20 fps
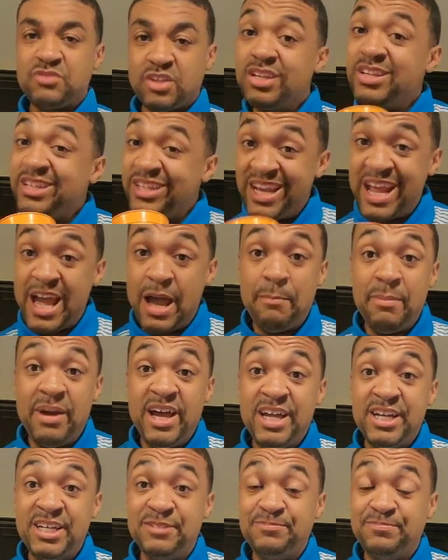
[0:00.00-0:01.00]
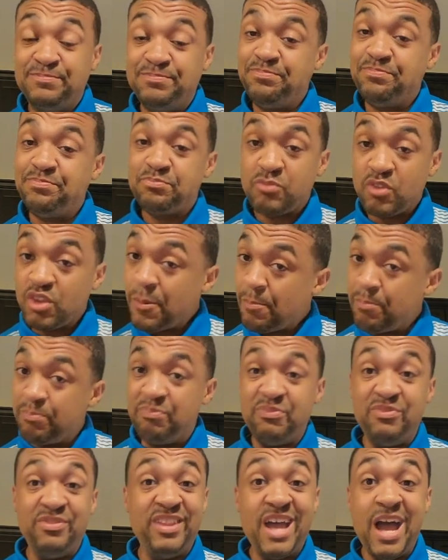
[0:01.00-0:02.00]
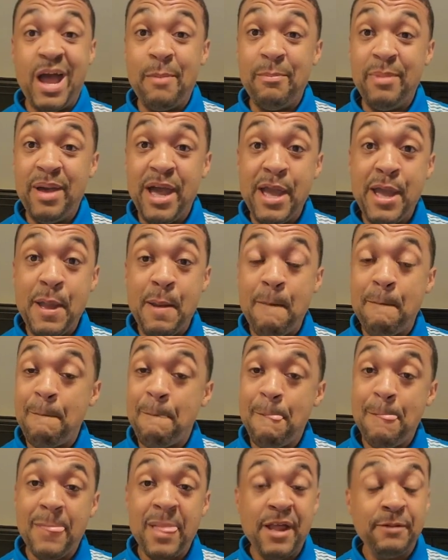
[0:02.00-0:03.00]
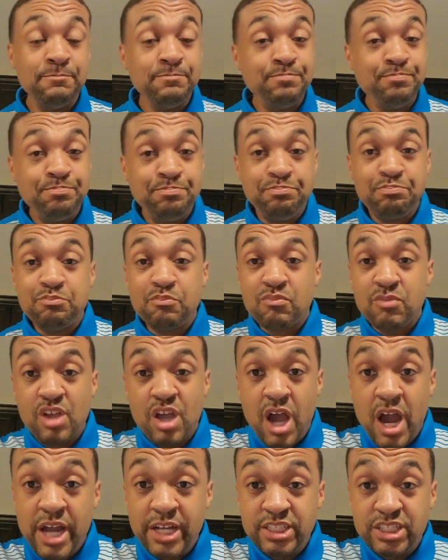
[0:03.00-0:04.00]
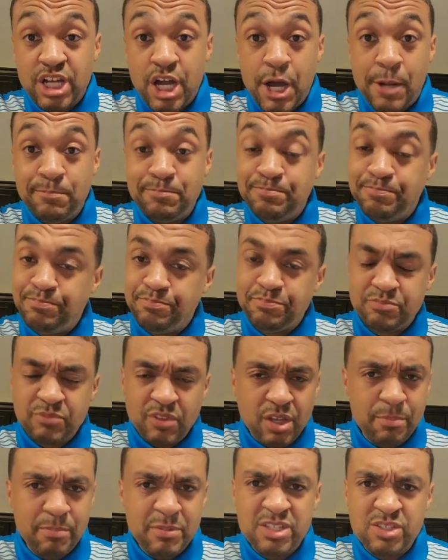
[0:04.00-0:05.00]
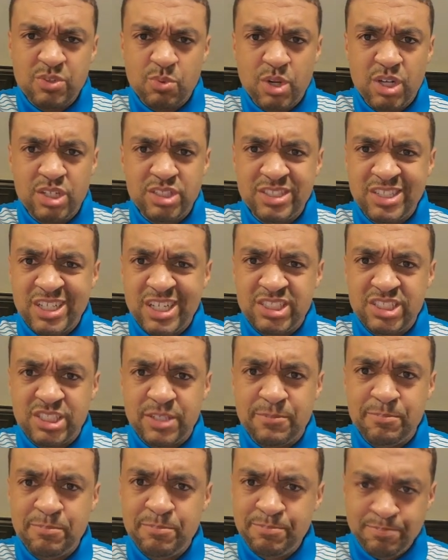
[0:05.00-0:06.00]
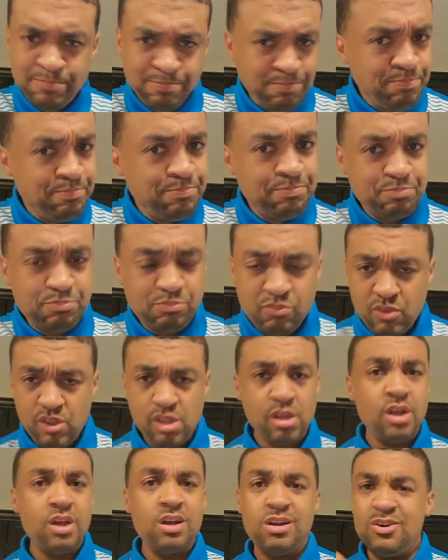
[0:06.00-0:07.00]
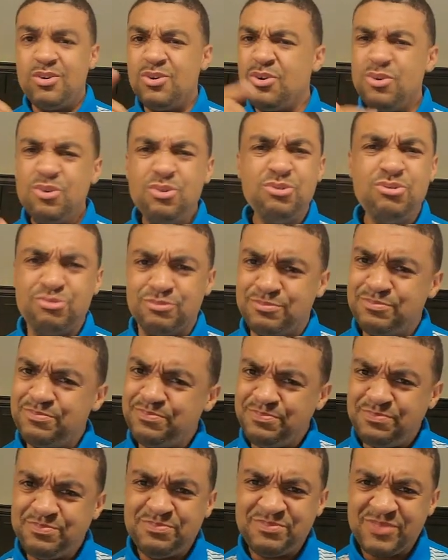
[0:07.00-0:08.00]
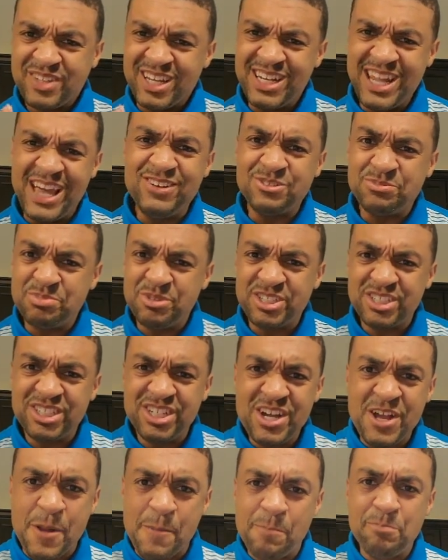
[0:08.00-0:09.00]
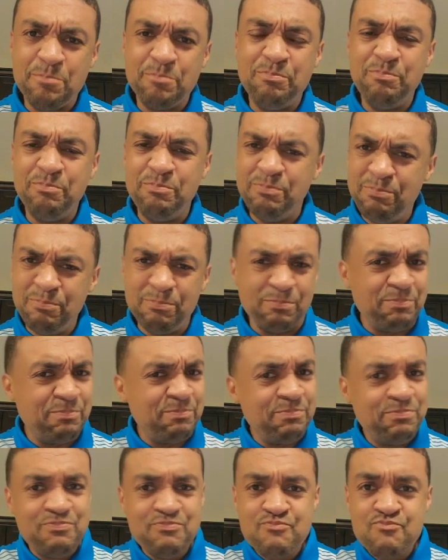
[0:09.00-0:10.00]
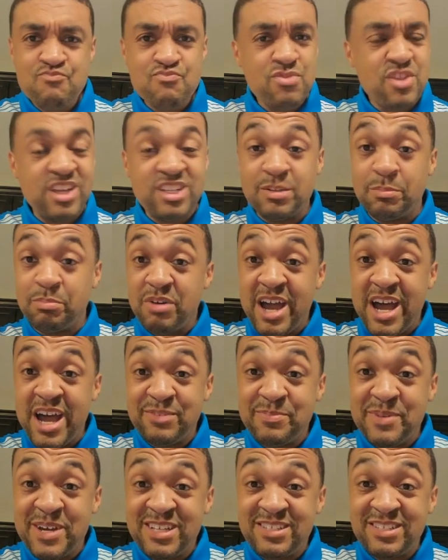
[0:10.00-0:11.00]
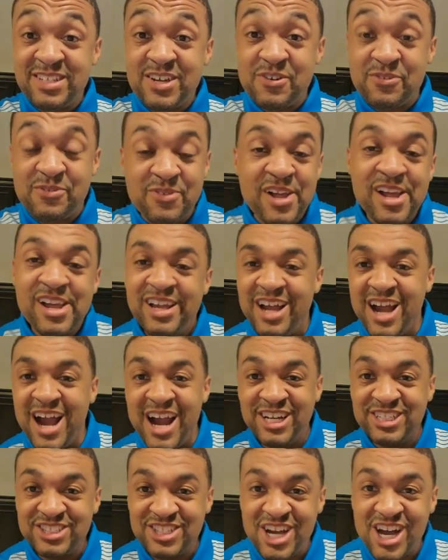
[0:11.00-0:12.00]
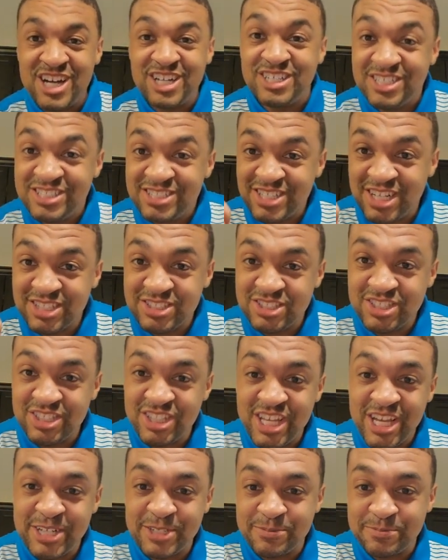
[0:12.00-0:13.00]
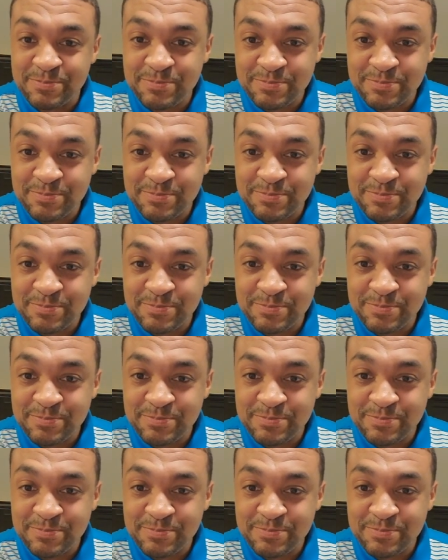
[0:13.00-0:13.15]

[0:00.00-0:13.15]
Not bad. Not bad. All right, y'all. Mr. Whirley's Kitchen. Ooh, that was pretty good. Surprised myself. All right, y'all. Talk to you later.